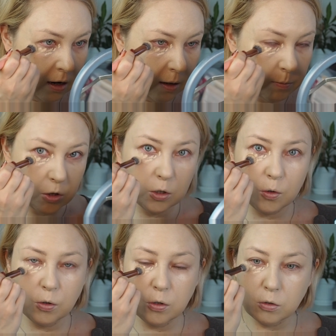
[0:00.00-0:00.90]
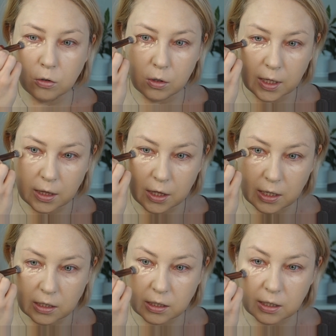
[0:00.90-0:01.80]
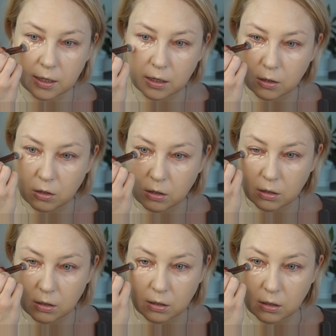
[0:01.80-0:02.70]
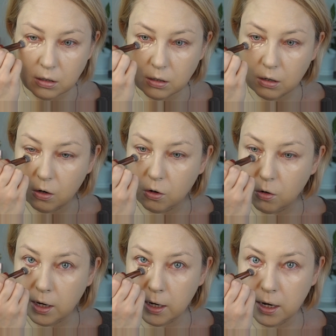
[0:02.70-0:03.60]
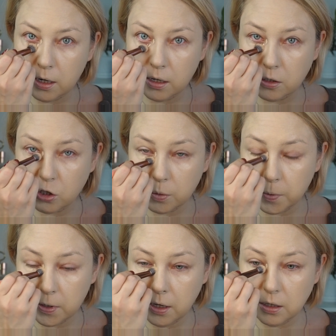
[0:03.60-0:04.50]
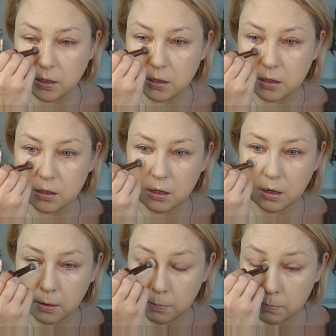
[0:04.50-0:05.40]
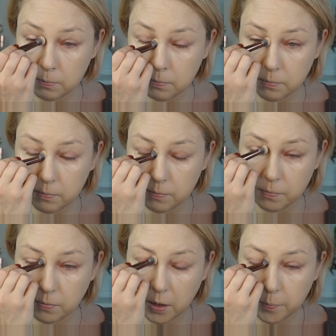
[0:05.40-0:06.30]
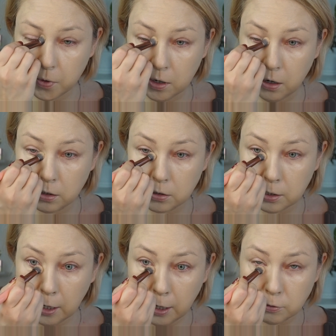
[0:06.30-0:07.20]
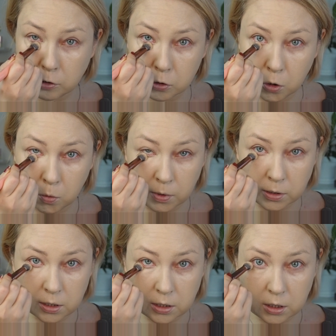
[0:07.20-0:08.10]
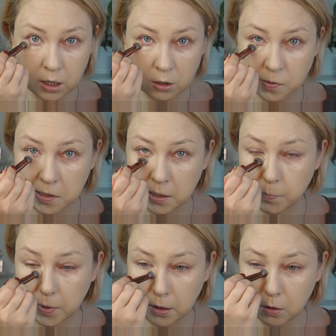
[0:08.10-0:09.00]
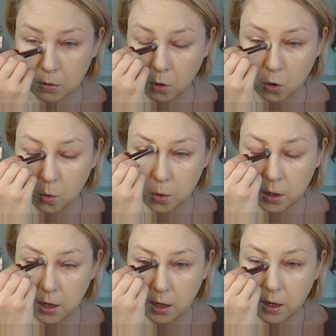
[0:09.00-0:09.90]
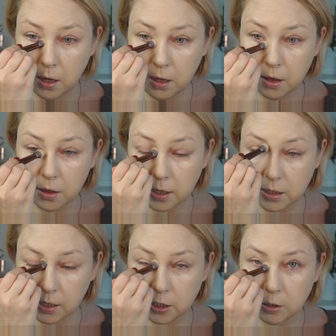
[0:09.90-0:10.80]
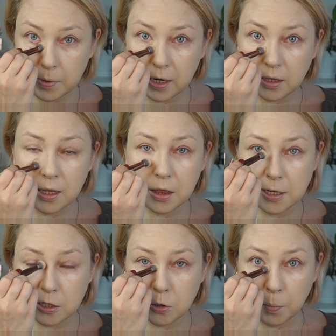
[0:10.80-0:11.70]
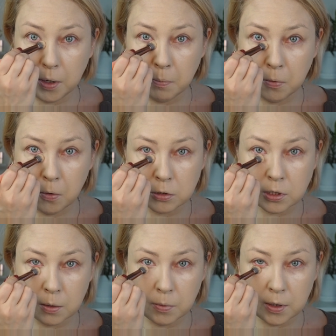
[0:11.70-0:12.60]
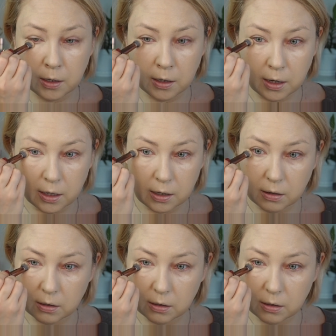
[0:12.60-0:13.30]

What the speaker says: I'm so used to that these Korean, Japanese products have so much this kind of slip and glow that I expected this to be more something like